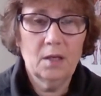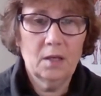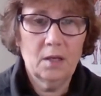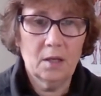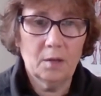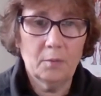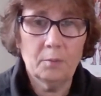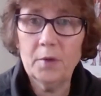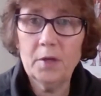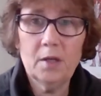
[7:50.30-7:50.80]

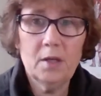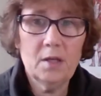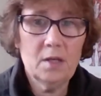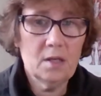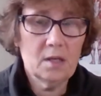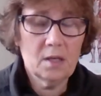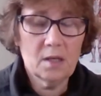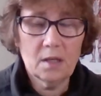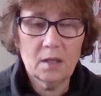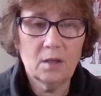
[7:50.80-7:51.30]
and
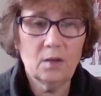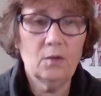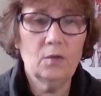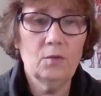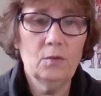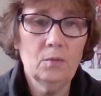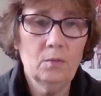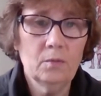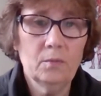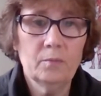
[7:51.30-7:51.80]
me and
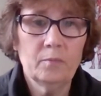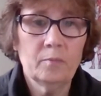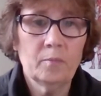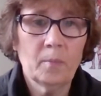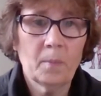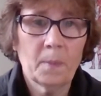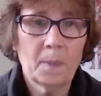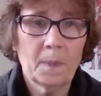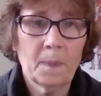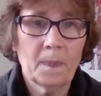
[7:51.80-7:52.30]
you?
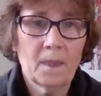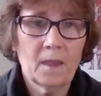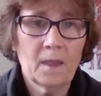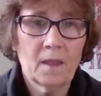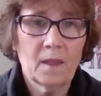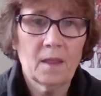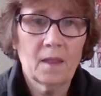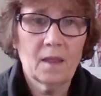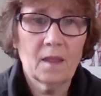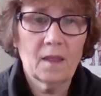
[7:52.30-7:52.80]

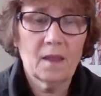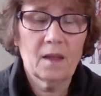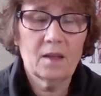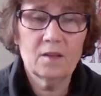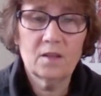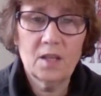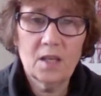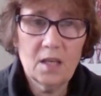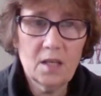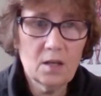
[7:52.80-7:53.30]

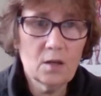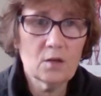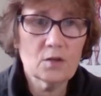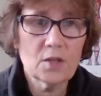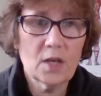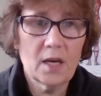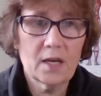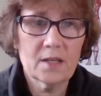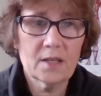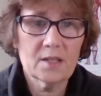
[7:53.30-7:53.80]
Is he knows
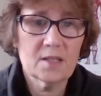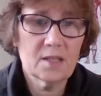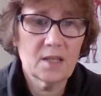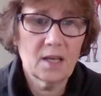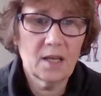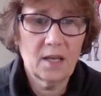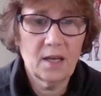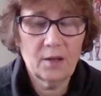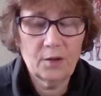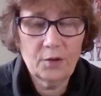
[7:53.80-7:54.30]
how to
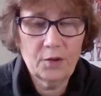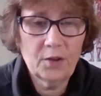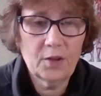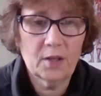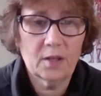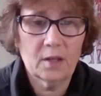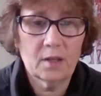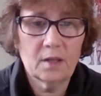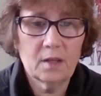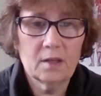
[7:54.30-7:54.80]
stay
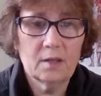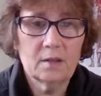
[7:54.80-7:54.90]
healthy.